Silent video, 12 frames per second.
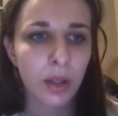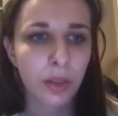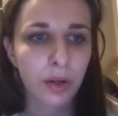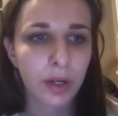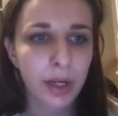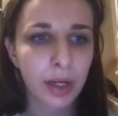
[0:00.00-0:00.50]

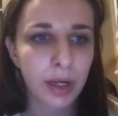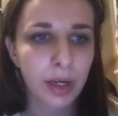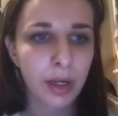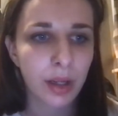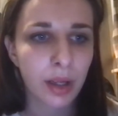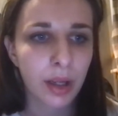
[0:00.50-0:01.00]

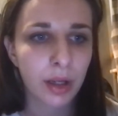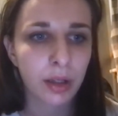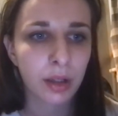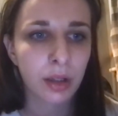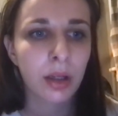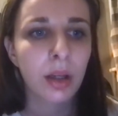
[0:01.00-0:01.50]
3, a
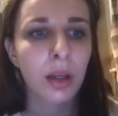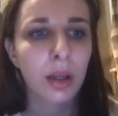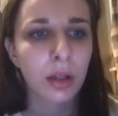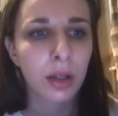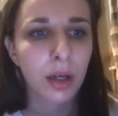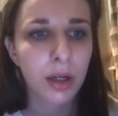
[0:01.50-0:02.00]

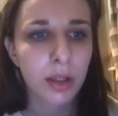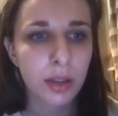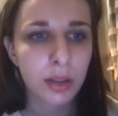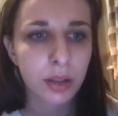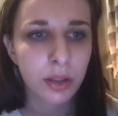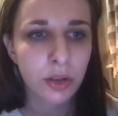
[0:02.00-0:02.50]

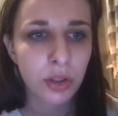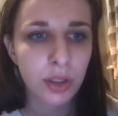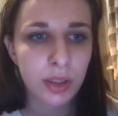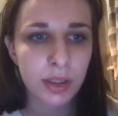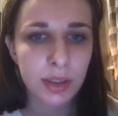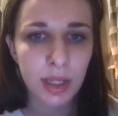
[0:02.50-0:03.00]
curettage
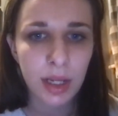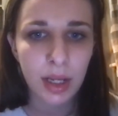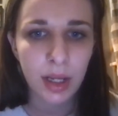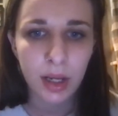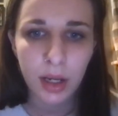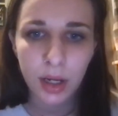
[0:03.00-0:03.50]
is
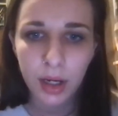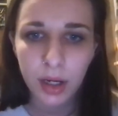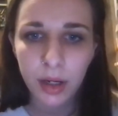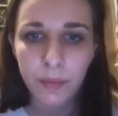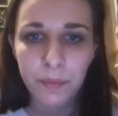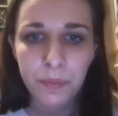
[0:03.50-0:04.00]

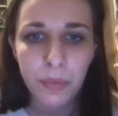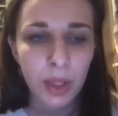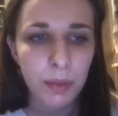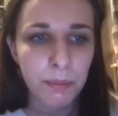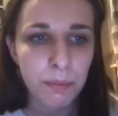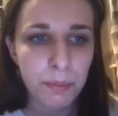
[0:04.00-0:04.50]
a
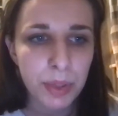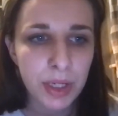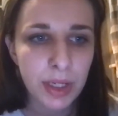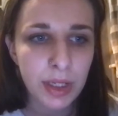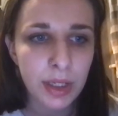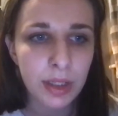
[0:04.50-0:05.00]

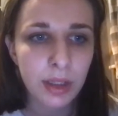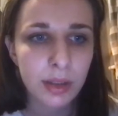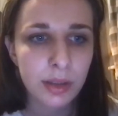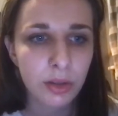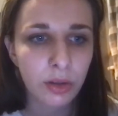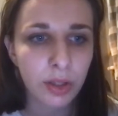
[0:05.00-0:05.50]
B,
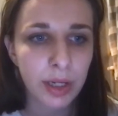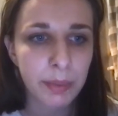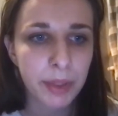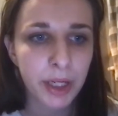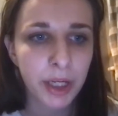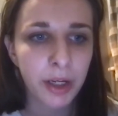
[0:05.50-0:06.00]

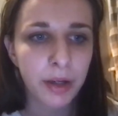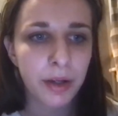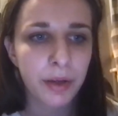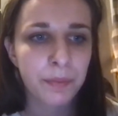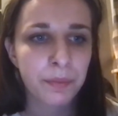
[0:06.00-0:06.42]
scraping.